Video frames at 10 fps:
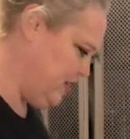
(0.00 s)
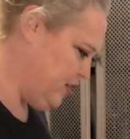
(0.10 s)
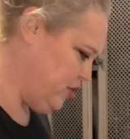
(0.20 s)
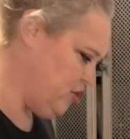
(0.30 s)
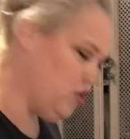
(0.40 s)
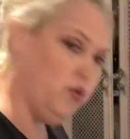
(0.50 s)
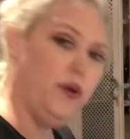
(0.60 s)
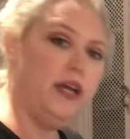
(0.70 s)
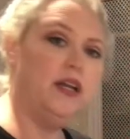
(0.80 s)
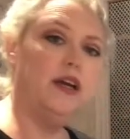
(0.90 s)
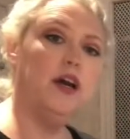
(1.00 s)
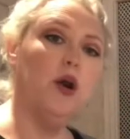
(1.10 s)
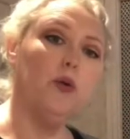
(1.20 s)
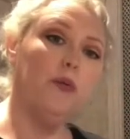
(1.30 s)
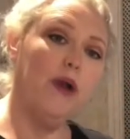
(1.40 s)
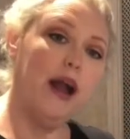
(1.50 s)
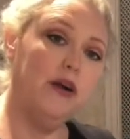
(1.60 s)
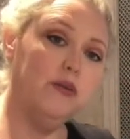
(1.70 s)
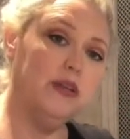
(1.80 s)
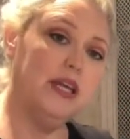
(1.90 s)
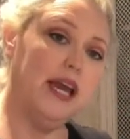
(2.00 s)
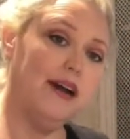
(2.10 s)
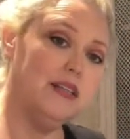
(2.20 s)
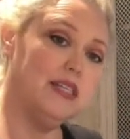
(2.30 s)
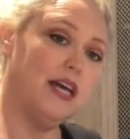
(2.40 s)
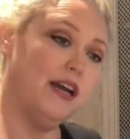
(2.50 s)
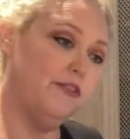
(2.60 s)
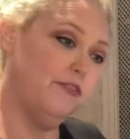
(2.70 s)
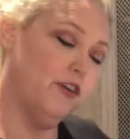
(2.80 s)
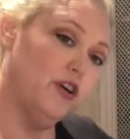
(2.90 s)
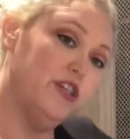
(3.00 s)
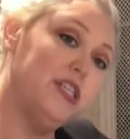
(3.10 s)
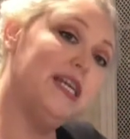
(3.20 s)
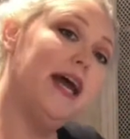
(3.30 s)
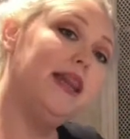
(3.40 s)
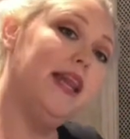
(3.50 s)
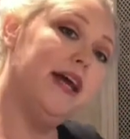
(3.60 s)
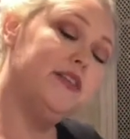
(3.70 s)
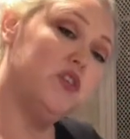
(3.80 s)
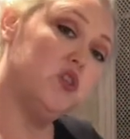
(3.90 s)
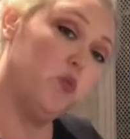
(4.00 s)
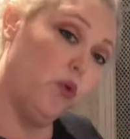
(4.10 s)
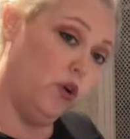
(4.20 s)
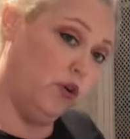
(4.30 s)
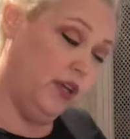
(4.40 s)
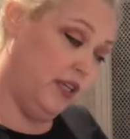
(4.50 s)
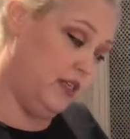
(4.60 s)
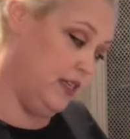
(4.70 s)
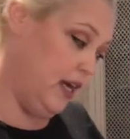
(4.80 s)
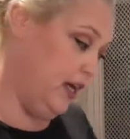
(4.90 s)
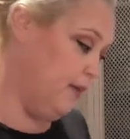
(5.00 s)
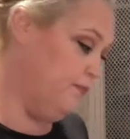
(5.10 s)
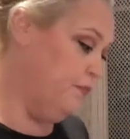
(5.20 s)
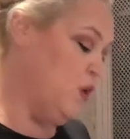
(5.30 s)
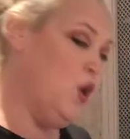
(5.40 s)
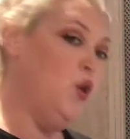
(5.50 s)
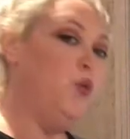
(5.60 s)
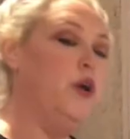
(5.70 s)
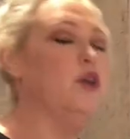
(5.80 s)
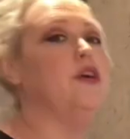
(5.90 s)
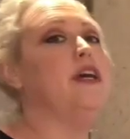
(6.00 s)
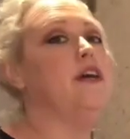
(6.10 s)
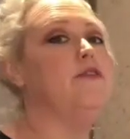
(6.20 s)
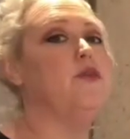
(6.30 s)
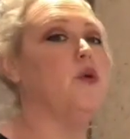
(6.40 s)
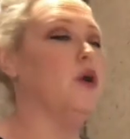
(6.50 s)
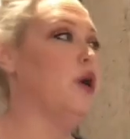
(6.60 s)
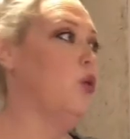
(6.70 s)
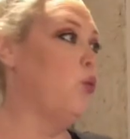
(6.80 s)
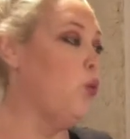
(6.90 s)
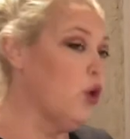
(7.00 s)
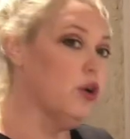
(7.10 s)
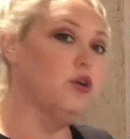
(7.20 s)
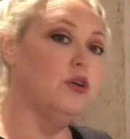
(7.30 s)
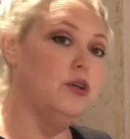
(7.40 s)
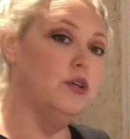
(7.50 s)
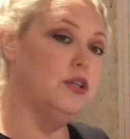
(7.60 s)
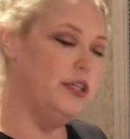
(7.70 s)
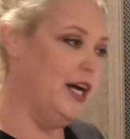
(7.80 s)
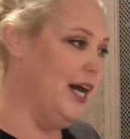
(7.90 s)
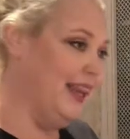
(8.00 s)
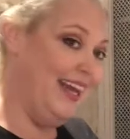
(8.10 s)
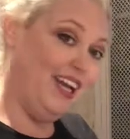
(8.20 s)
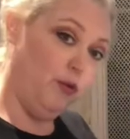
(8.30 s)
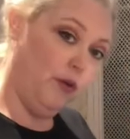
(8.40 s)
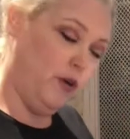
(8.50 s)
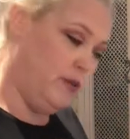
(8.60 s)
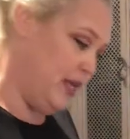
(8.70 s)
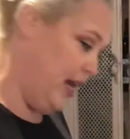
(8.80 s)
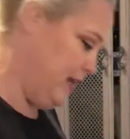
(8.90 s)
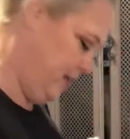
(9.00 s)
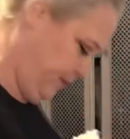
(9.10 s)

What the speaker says: to do it around the outside first and then swirl inside. We are looking for a whirl, not like a rosette.